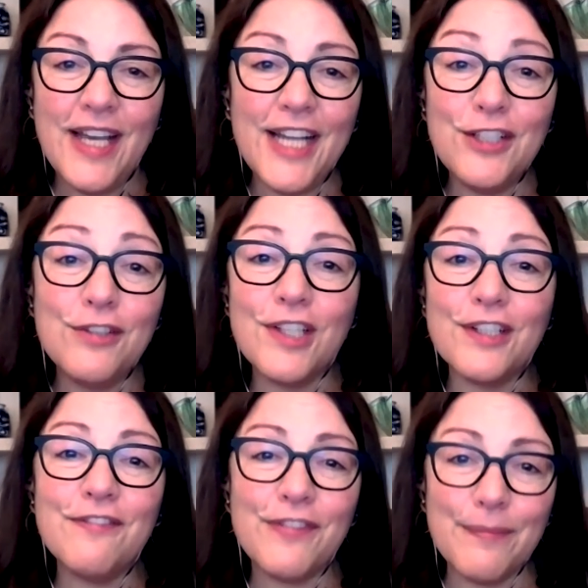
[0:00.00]
and you
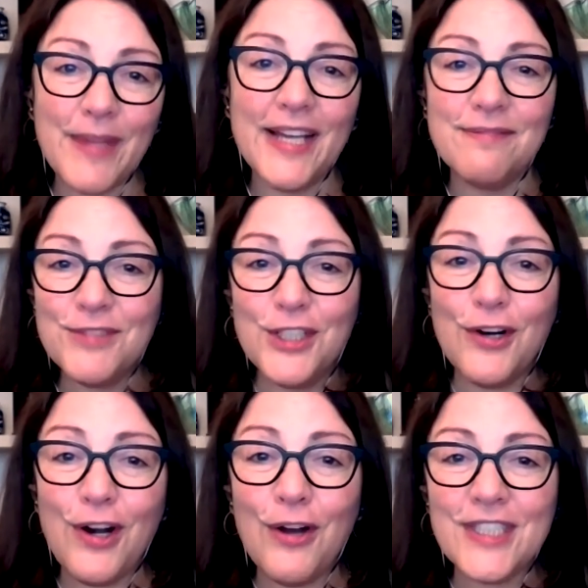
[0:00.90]
learn from that you
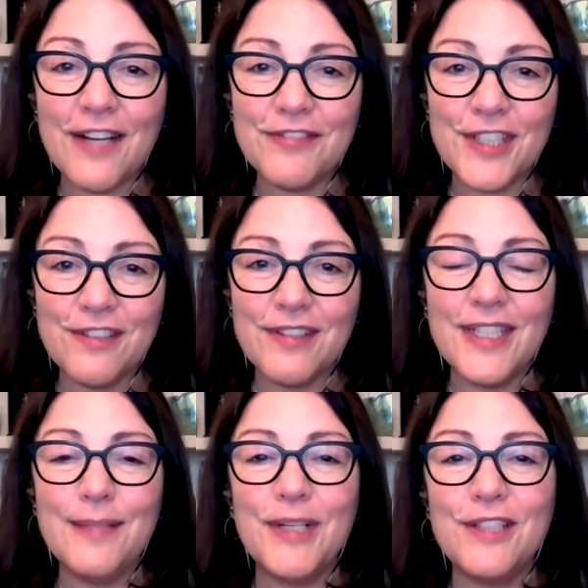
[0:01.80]
don't always have to
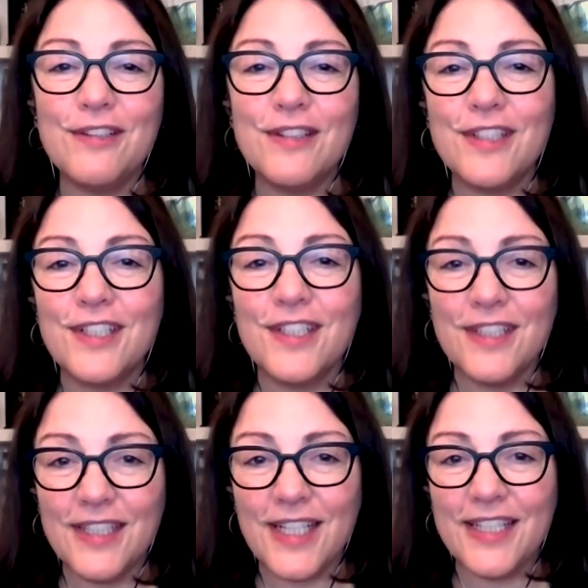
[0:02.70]
agree but you
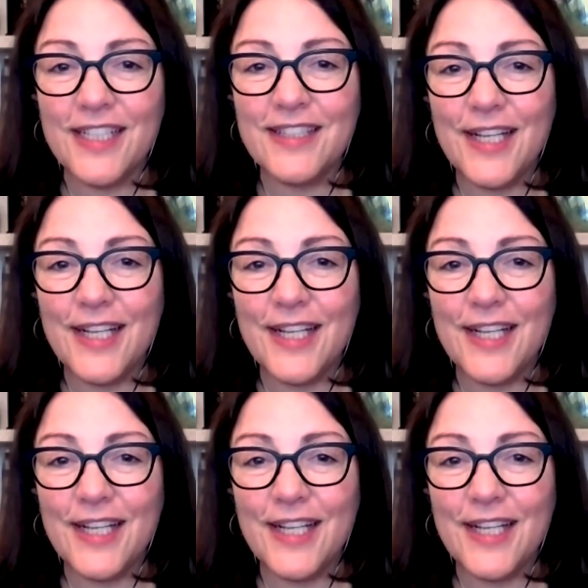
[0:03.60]
learn and i think